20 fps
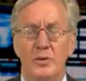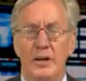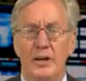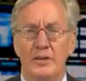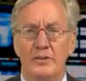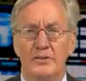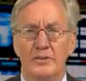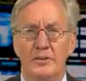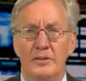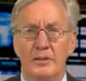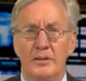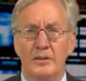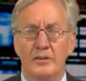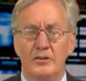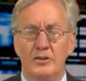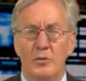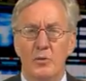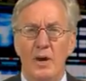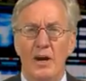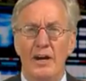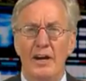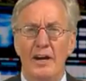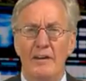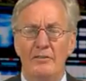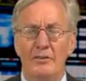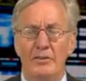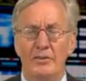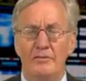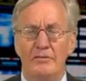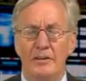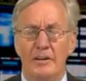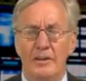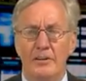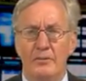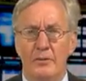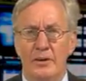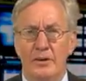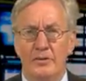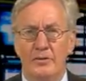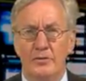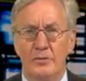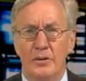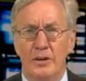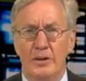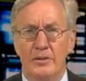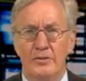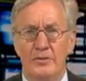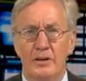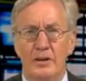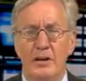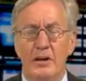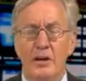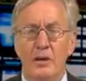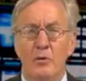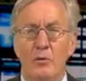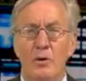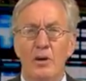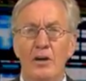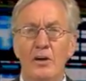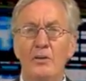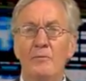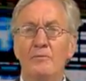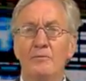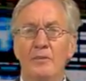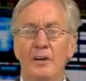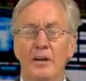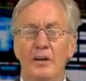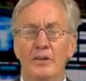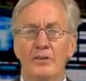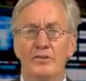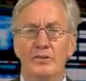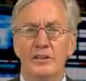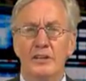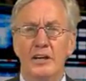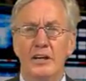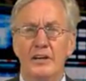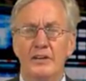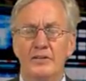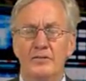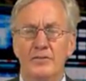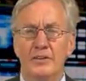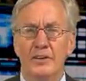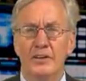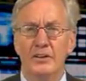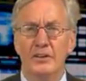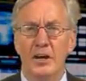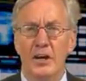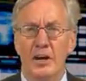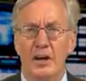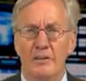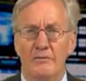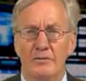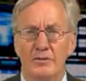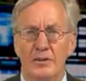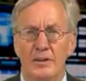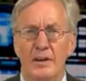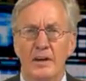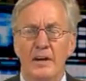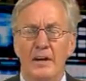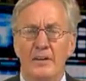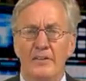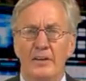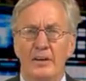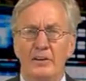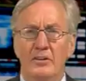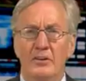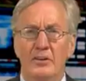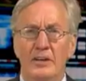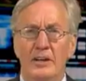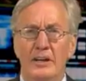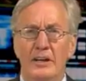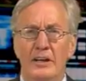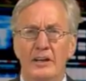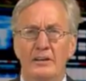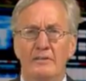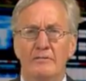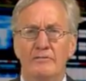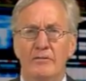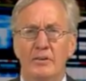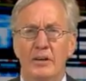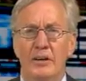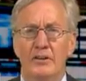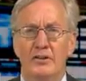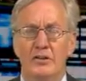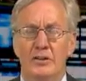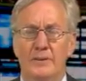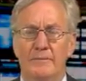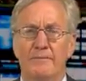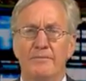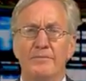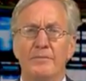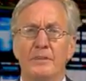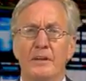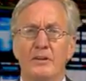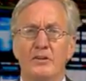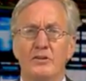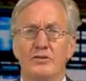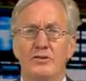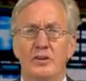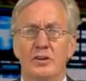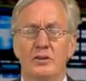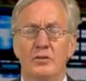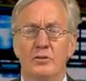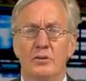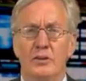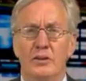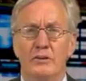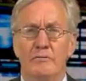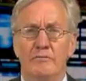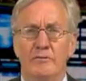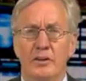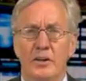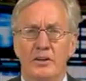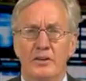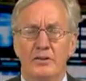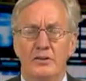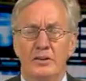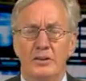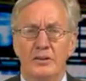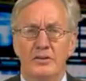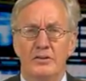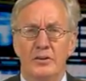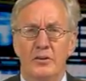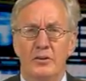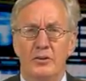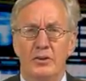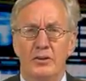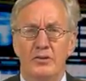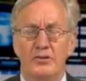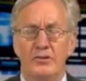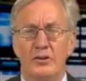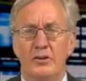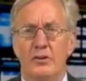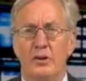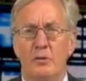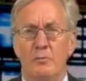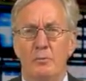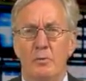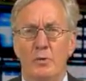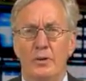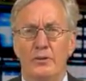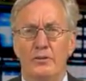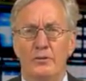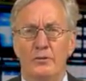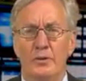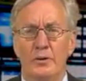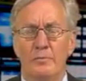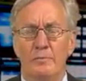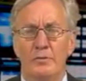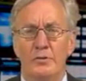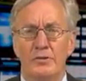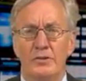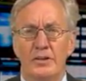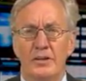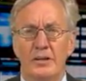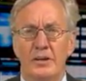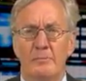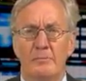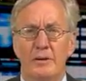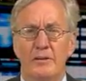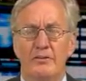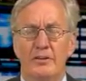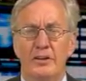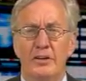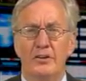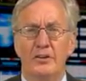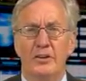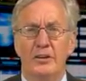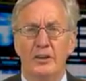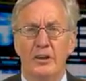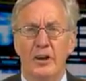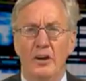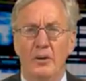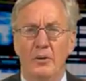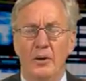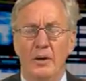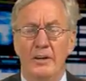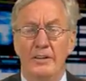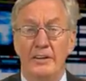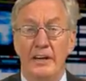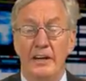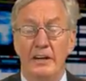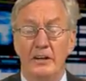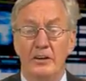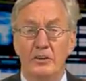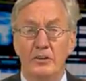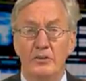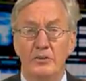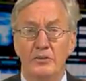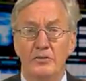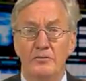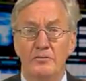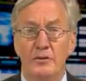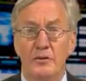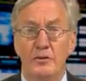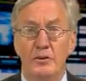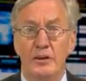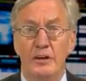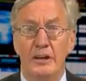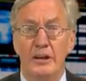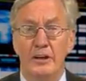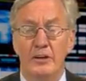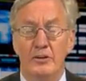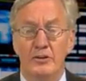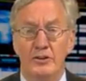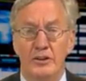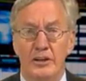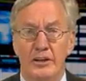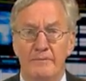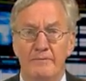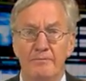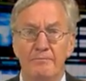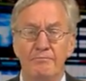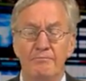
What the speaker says: rates. So why haven't the Fed raised rates? Well, here's the case for the doves. They're looking at inflation. General inflation is only 0.3% above a year ago. That includes food and energy.